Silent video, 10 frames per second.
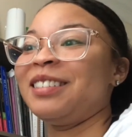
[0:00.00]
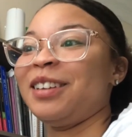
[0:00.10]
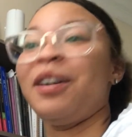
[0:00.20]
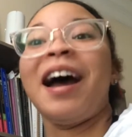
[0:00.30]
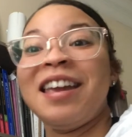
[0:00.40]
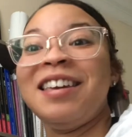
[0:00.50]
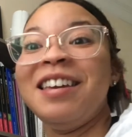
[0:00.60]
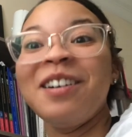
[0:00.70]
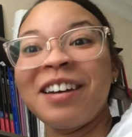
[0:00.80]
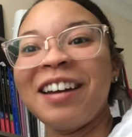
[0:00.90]
No,
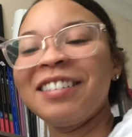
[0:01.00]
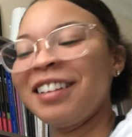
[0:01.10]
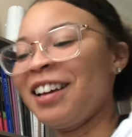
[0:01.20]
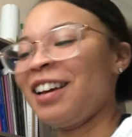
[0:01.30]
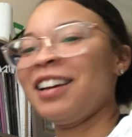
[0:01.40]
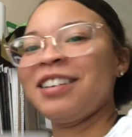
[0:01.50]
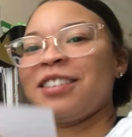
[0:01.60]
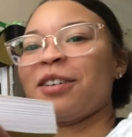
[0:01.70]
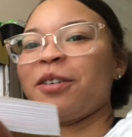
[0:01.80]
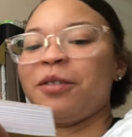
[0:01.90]
high-key, okay.
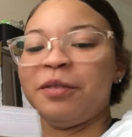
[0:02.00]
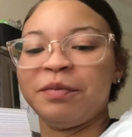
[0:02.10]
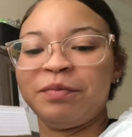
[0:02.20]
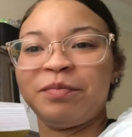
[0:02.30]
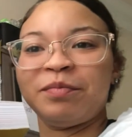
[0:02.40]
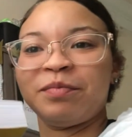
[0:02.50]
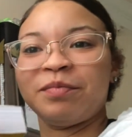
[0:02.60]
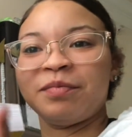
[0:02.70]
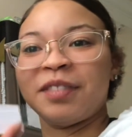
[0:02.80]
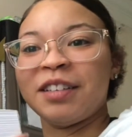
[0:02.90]
So
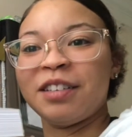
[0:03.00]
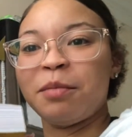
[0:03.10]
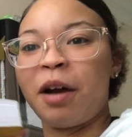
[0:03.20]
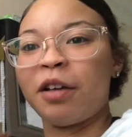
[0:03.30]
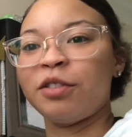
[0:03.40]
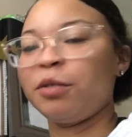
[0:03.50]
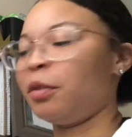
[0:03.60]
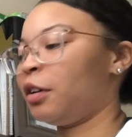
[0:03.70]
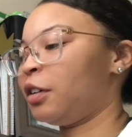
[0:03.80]
this is the biology book,